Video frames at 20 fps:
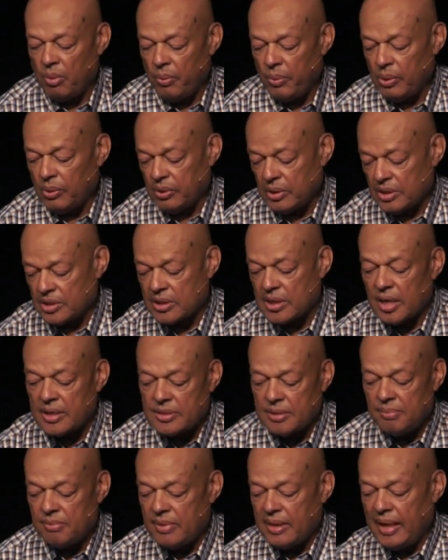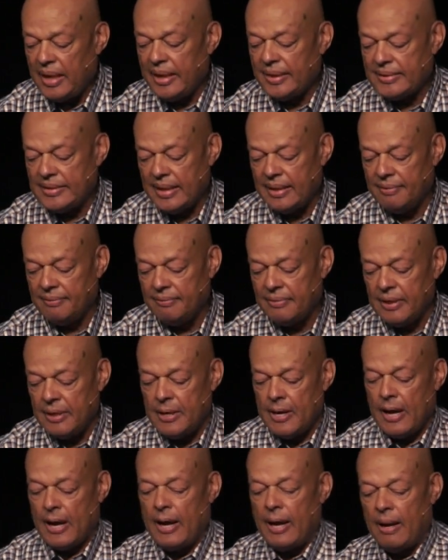we'll discuss some things. And,
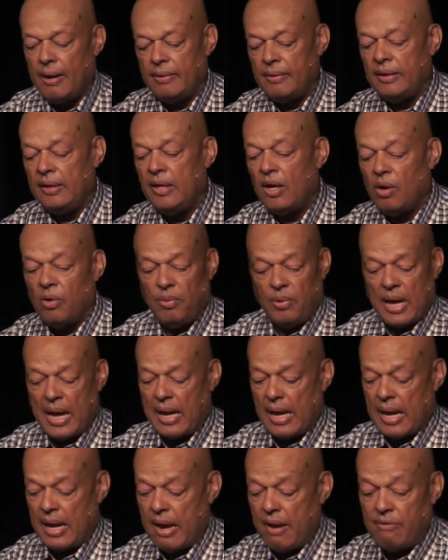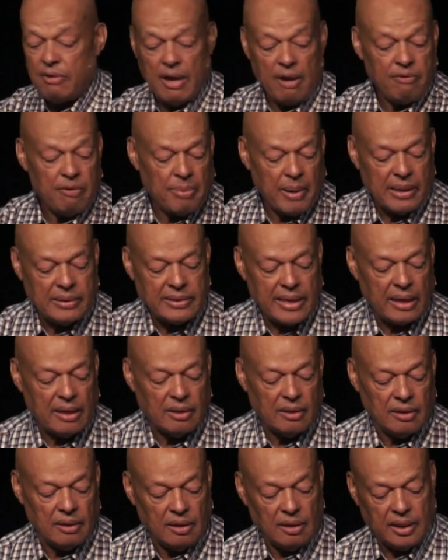you know, everybody
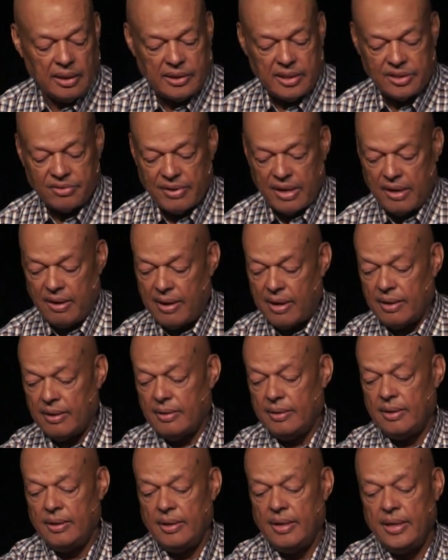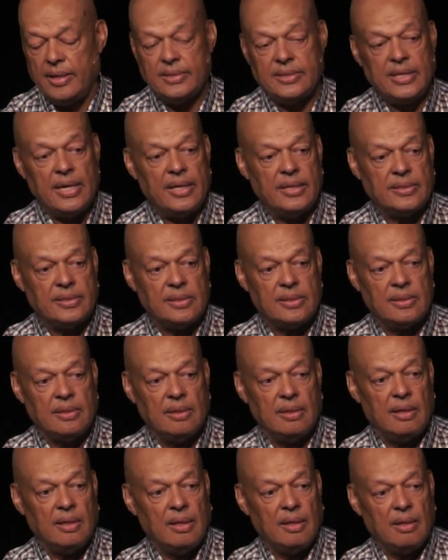take a look at this right here. It says,
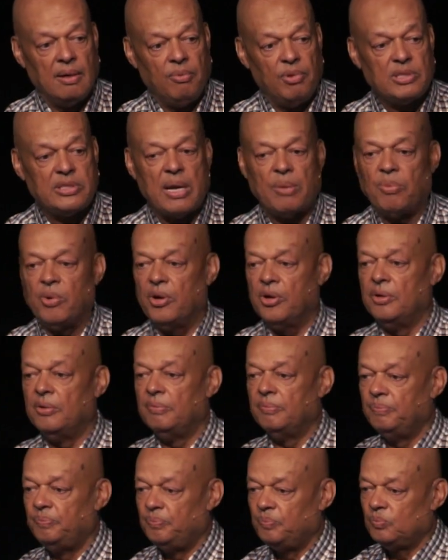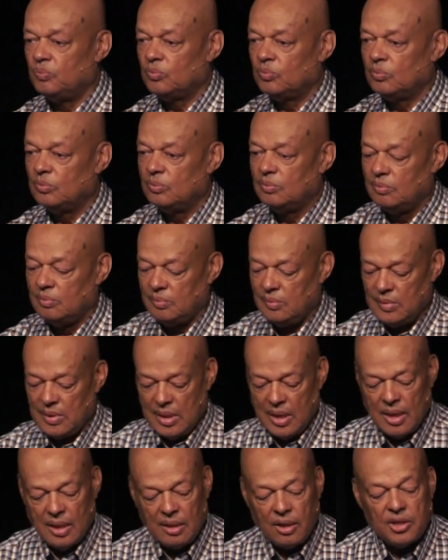what's that word?
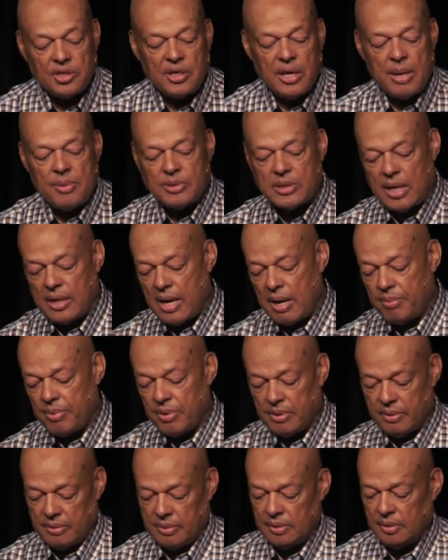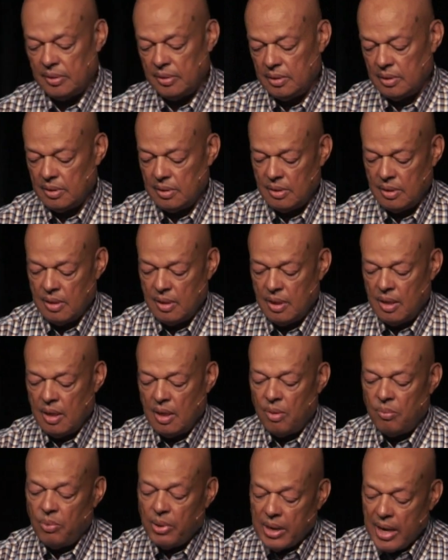What did your neighbor say, neighbor?
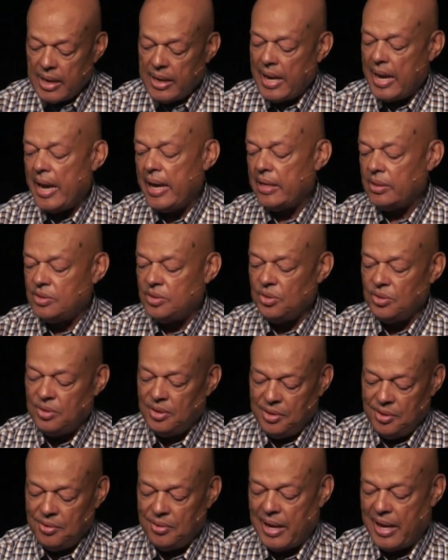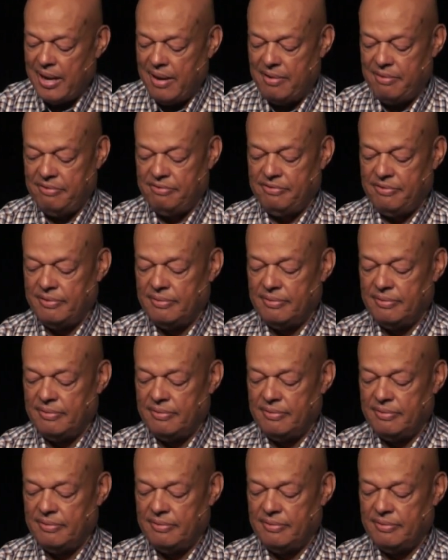What kind of attitude do you have?